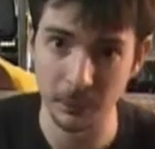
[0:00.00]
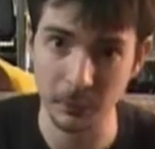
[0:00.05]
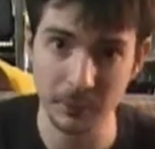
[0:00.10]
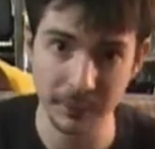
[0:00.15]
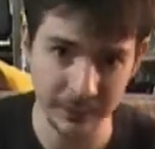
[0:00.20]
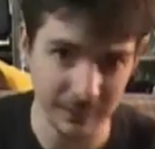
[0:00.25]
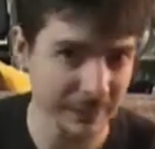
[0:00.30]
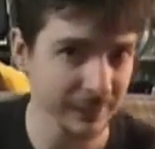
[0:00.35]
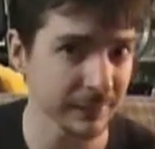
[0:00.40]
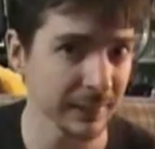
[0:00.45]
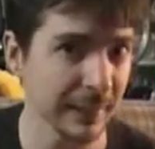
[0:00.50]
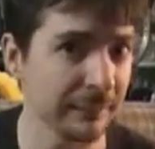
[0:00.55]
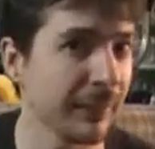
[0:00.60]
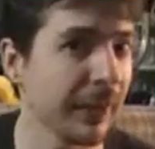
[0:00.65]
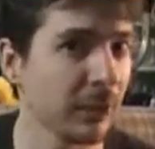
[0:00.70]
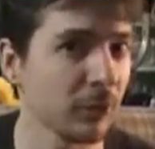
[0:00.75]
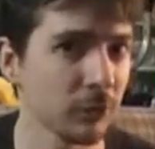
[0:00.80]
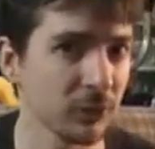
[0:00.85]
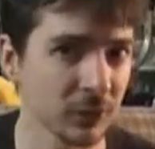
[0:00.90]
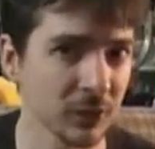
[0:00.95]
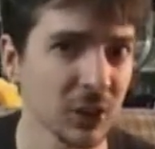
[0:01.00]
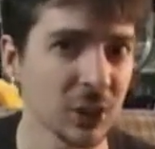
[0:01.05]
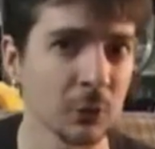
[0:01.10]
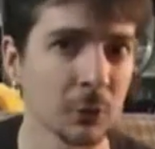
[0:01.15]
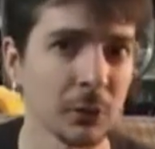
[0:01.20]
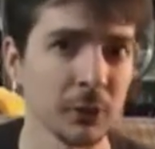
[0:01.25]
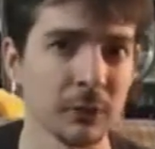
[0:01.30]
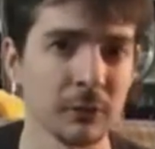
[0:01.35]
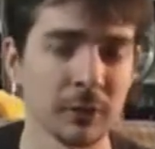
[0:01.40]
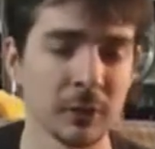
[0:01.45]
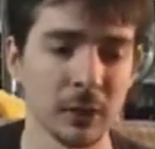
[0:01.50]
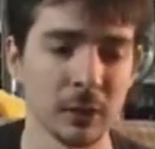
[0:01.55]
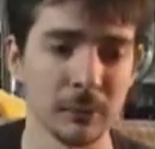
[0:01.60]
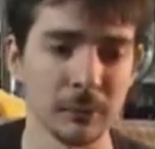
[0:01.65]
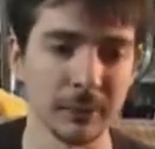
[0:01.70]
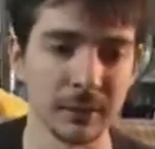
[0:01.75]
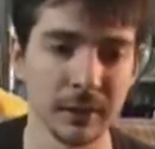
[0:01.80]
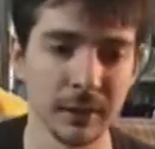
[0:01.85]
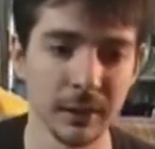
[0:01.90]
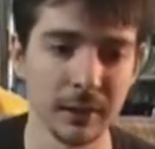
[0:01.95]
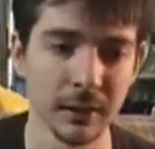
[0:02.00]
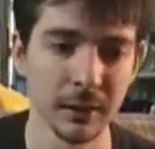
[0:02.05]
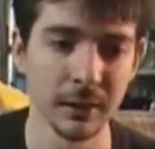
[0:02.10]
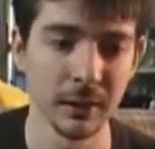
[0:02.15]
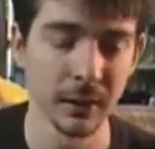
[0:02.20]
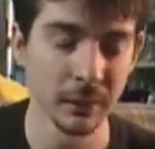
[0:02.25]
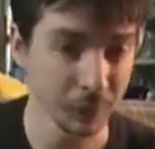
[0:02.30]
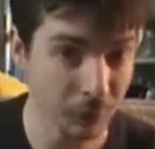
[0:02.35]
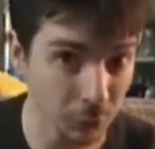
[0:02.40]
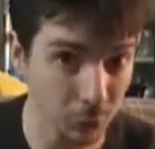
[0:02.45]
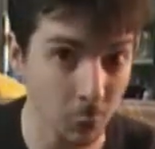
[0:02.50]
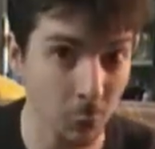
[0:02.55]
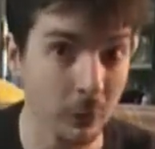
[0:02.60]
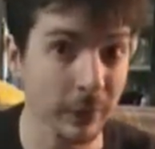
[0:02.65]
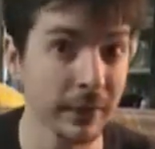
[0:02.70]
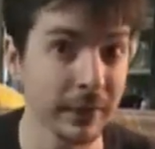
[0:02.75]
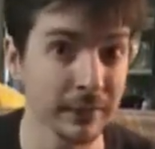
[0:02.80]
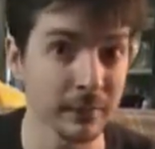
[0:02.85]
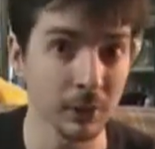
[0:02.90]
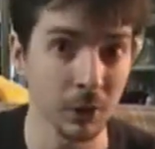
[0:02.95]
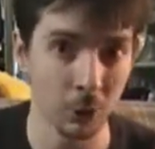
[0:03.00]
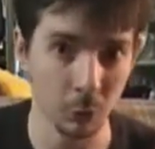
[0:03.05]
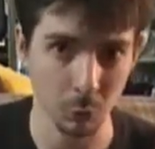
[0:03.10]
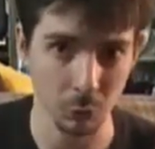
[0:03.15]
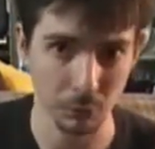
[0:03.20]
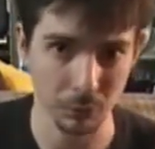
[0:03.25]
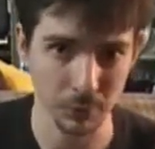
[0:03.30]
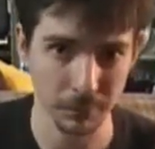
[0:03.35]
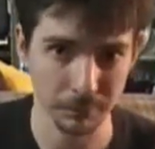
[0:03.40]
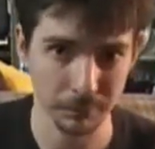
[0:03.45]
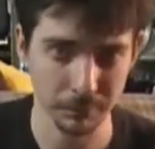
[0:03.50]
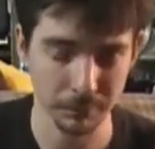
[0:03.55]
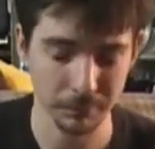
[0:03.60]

those six live-action Star Wars films, a story is told.